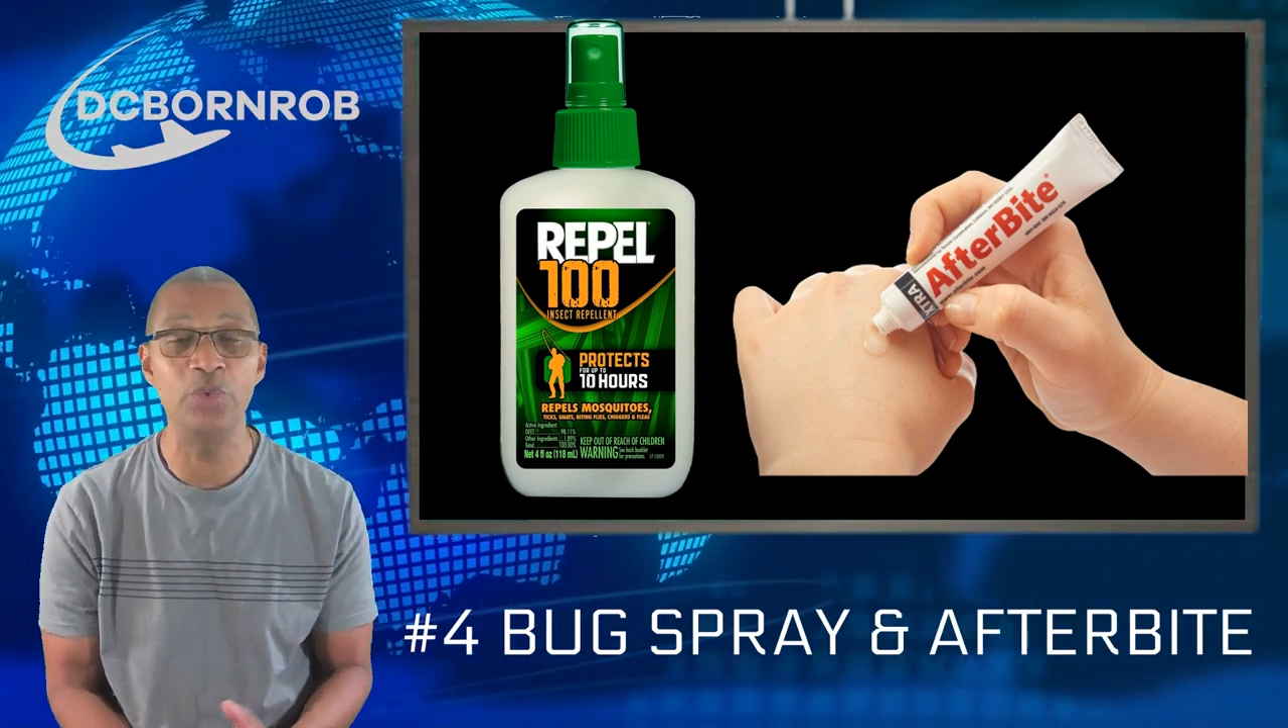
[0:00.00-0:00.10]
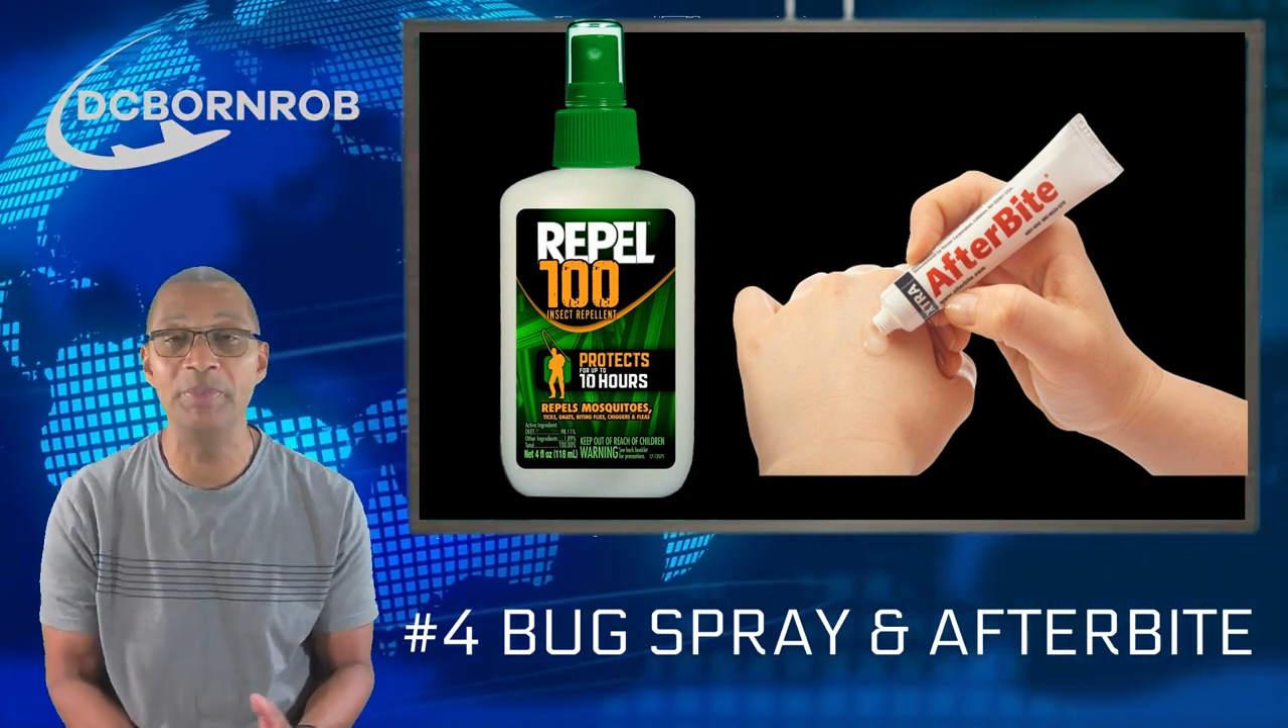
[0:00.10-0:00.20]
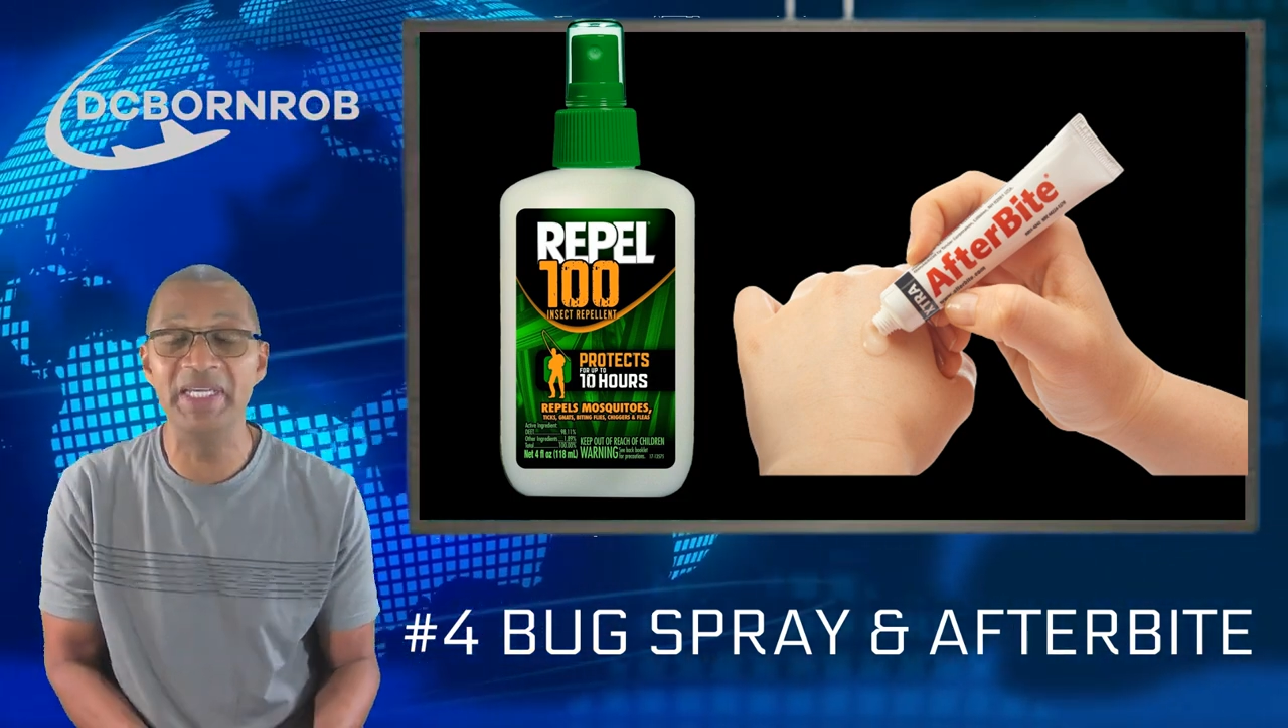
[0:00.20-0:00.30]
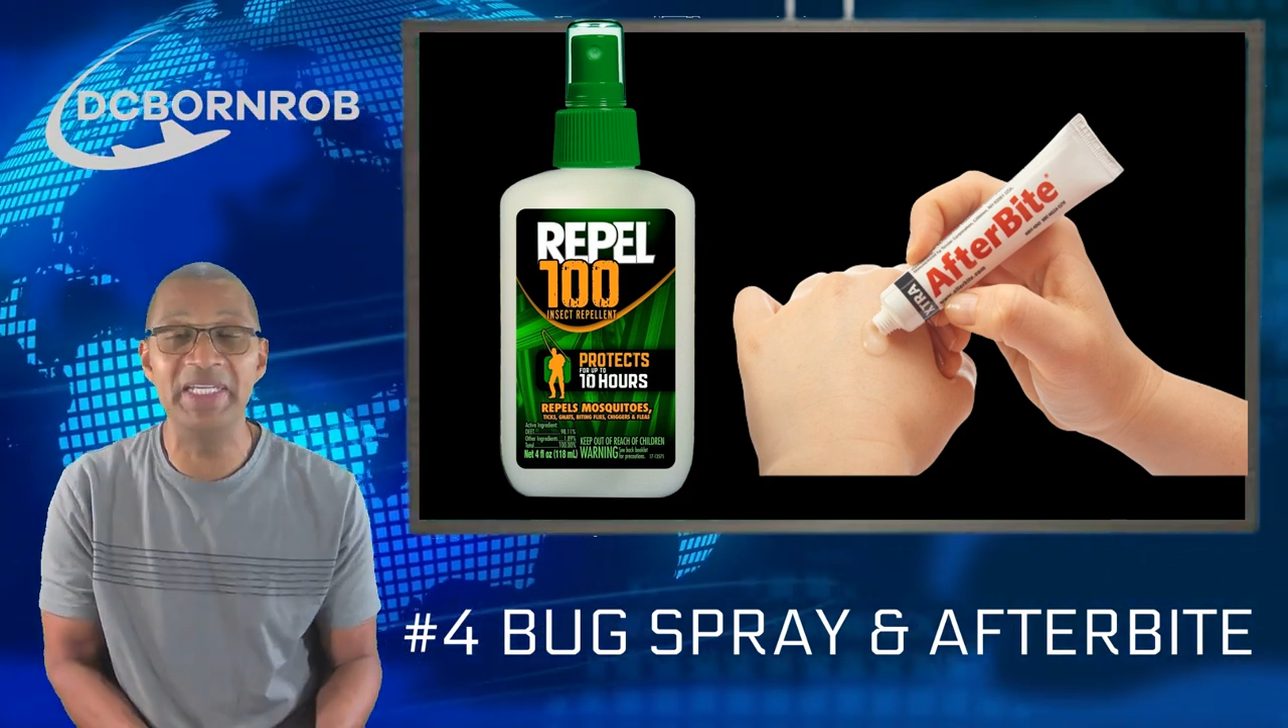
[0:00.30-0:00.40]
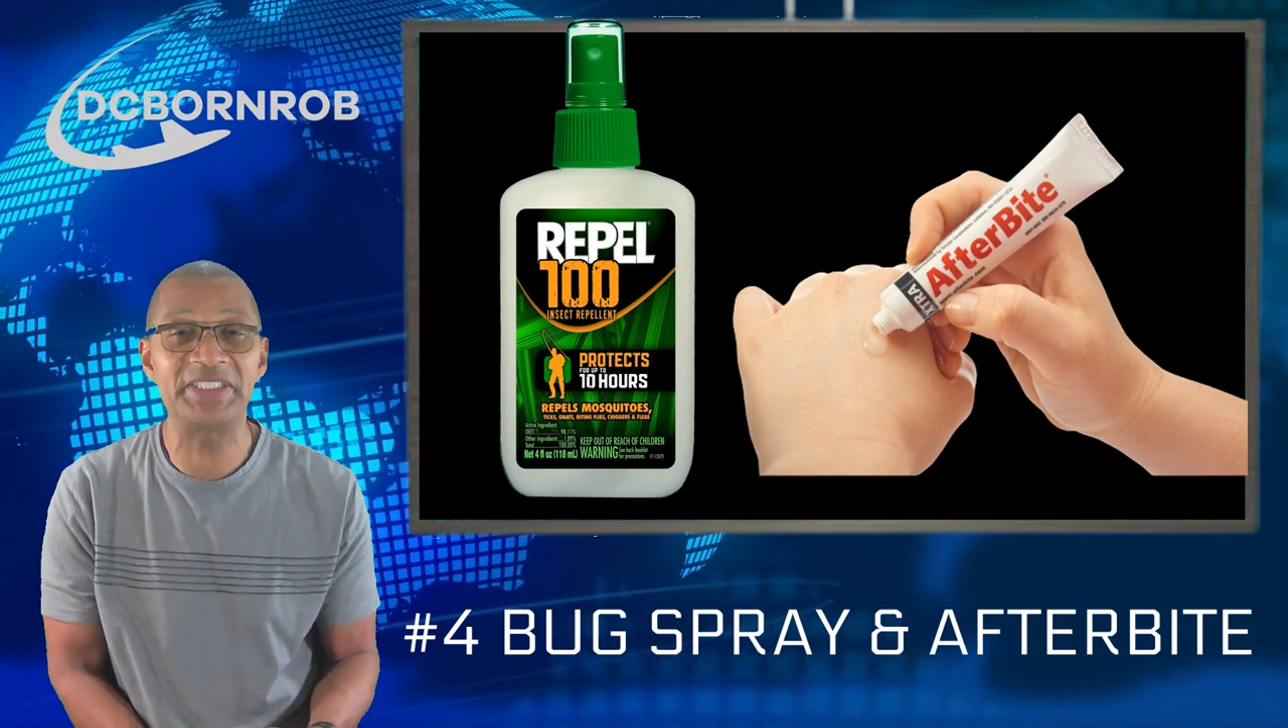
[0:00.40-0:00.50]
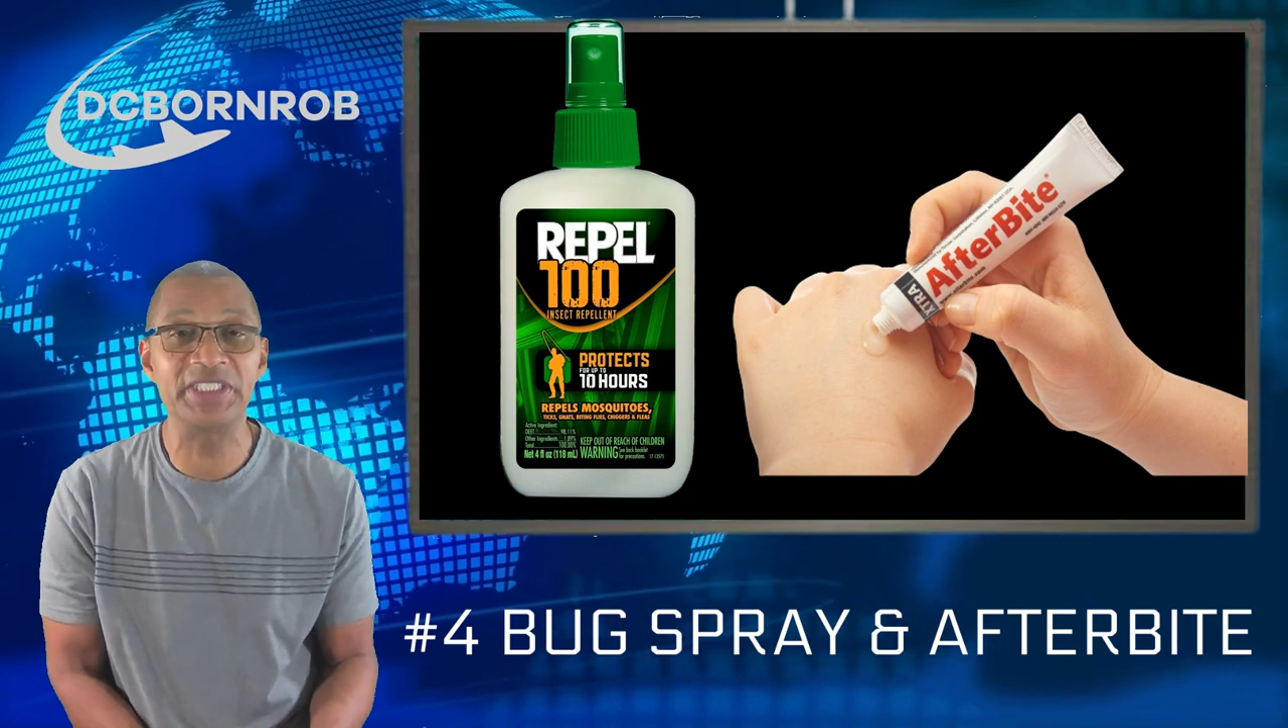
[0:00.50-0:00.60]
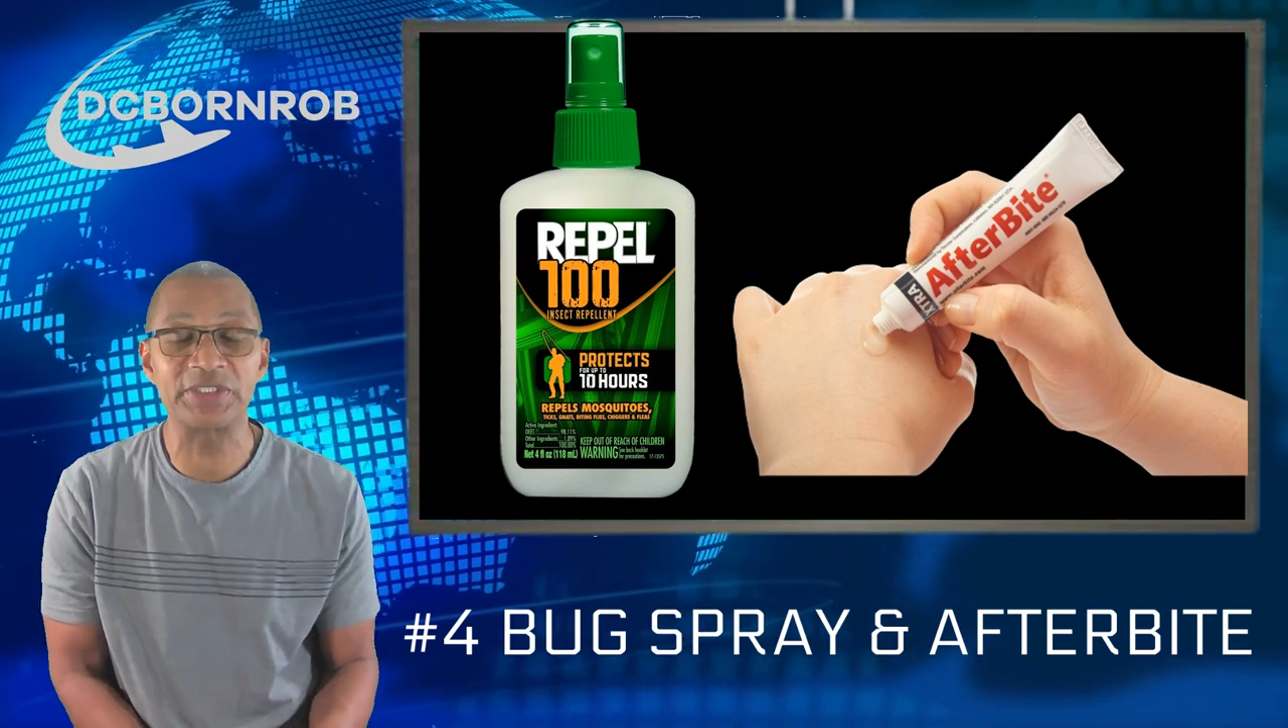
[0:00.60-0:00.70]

you will be itching